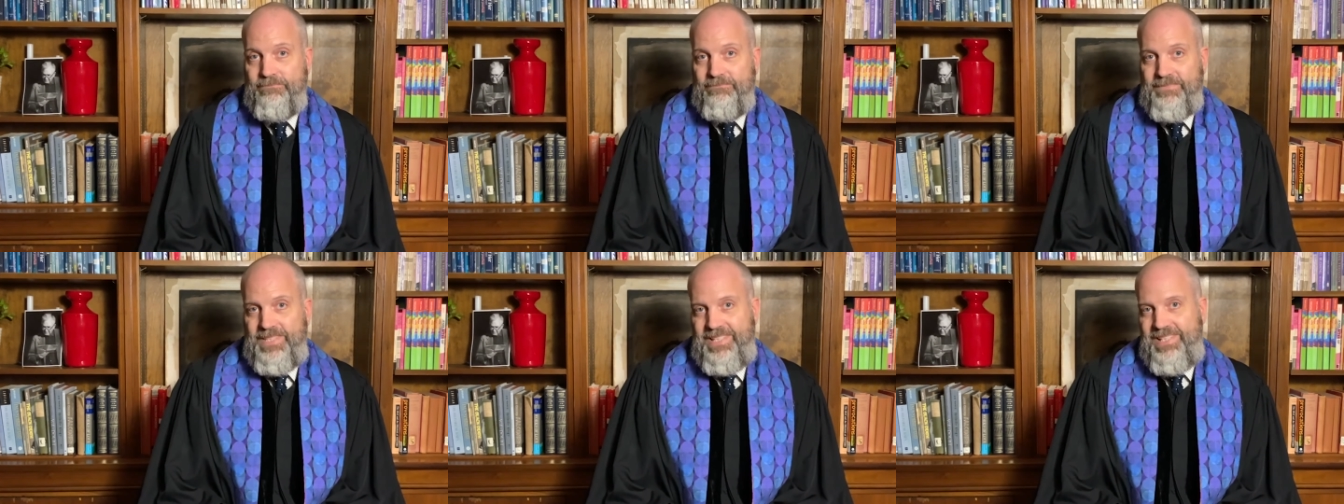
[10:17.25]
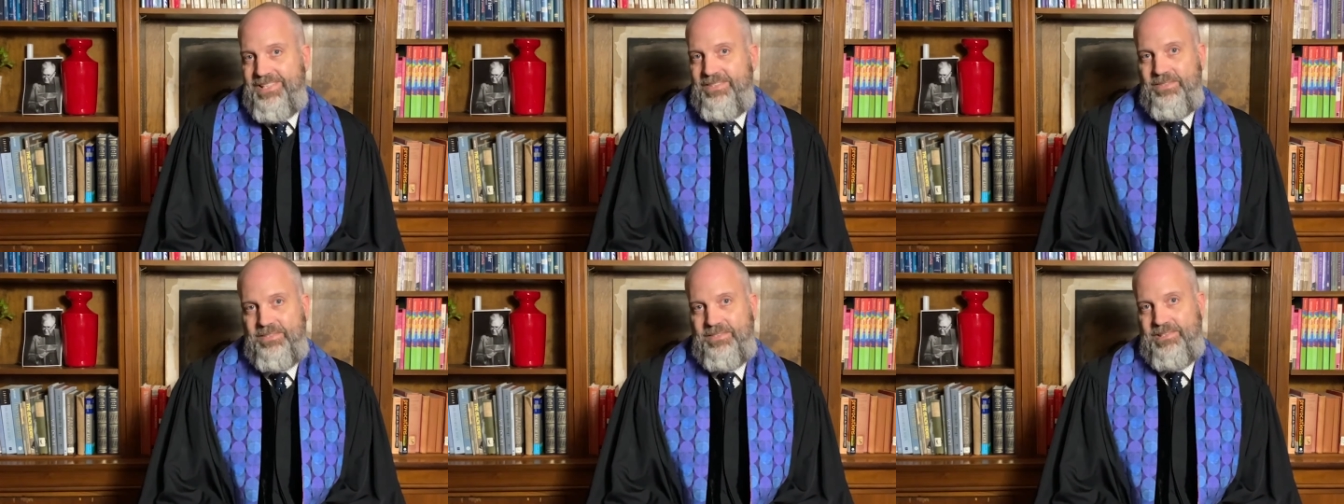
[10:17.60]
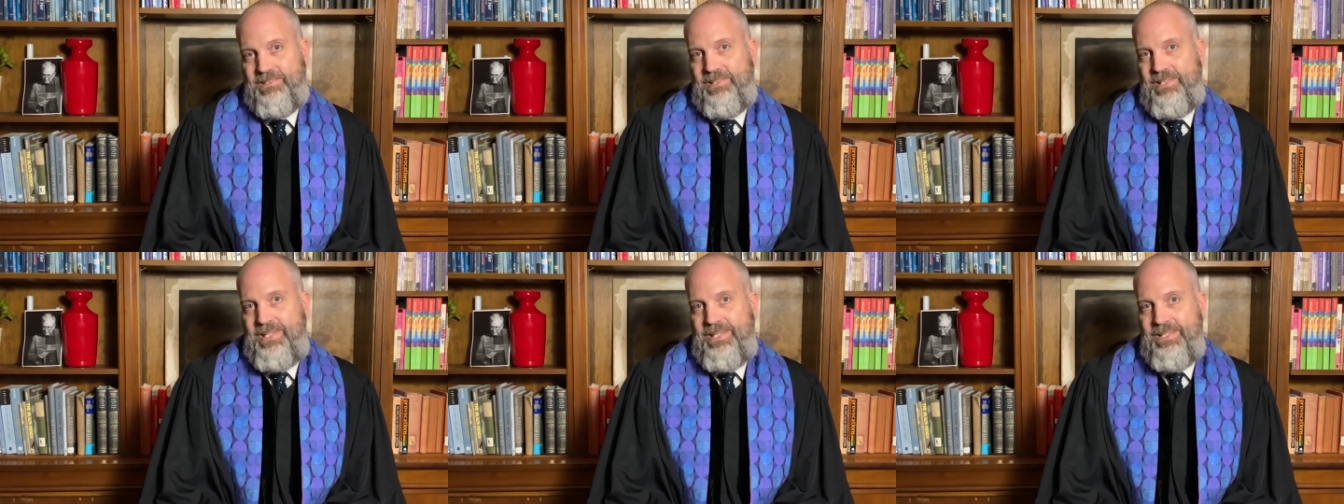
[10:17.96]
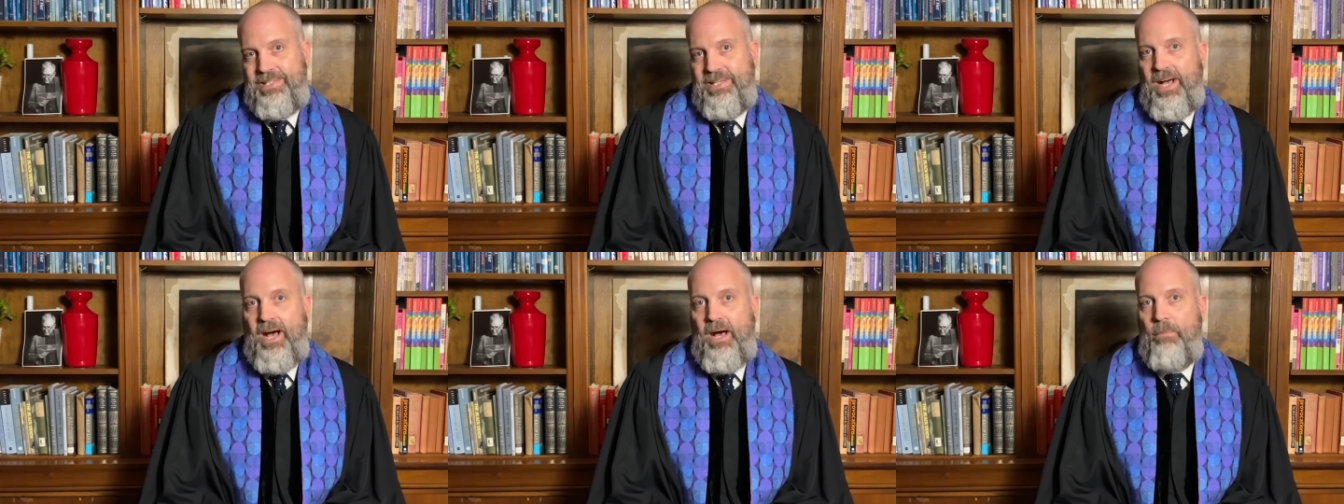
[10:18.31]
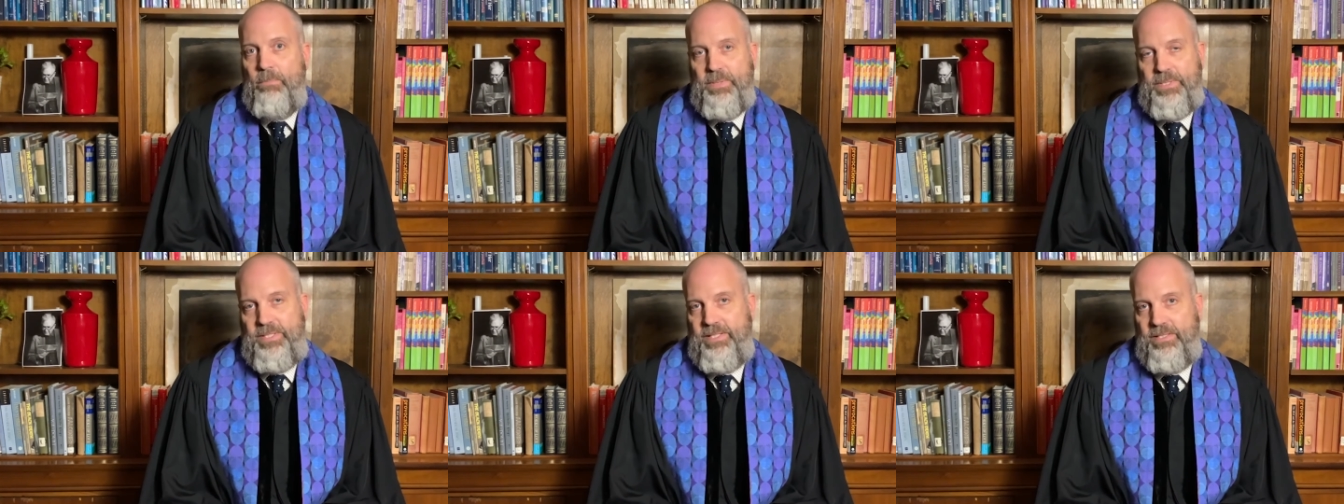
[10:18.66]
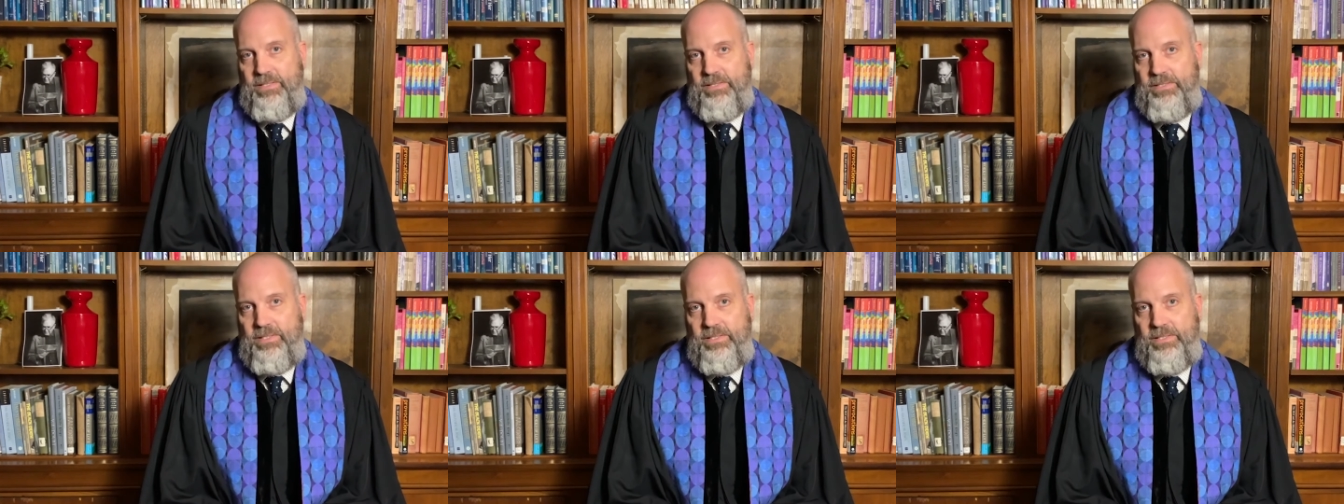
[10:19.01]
is incompetence.